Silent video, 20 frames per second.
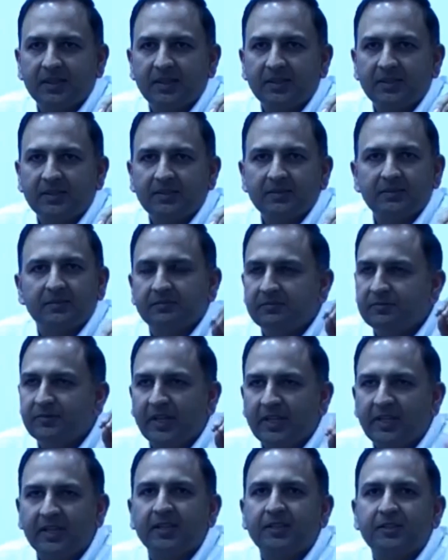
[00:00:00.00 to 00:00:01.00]
Right?
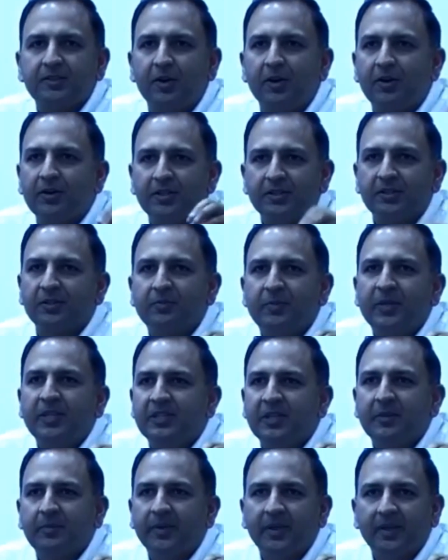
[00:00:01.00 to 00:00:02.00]
Whether it's Congress or
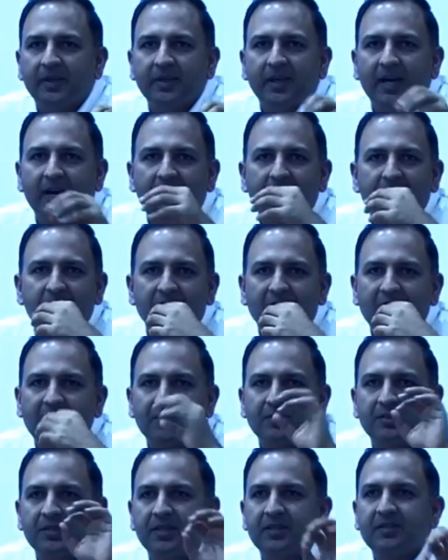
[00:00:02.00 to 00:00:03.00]
BJP, either way
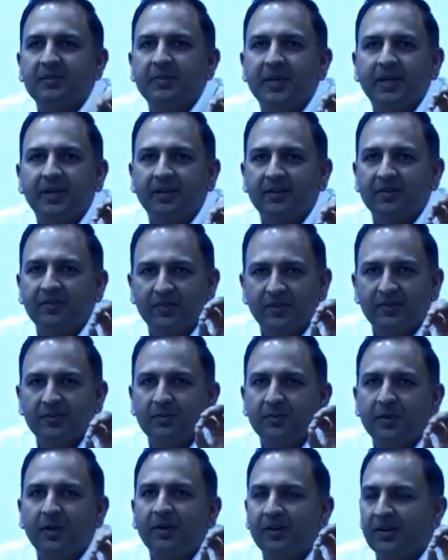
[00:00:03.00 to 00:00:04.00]
it actually doesn't make a
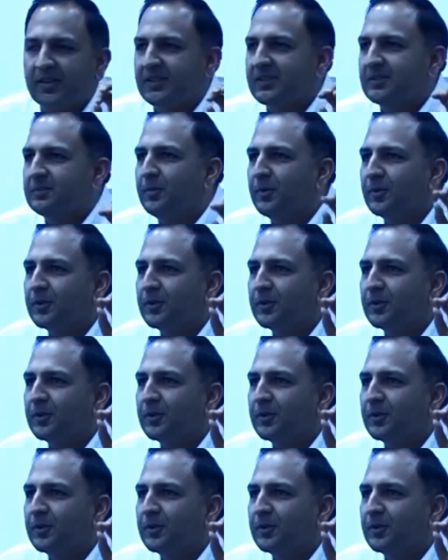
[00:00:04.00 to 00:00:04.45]
difference, to be honest.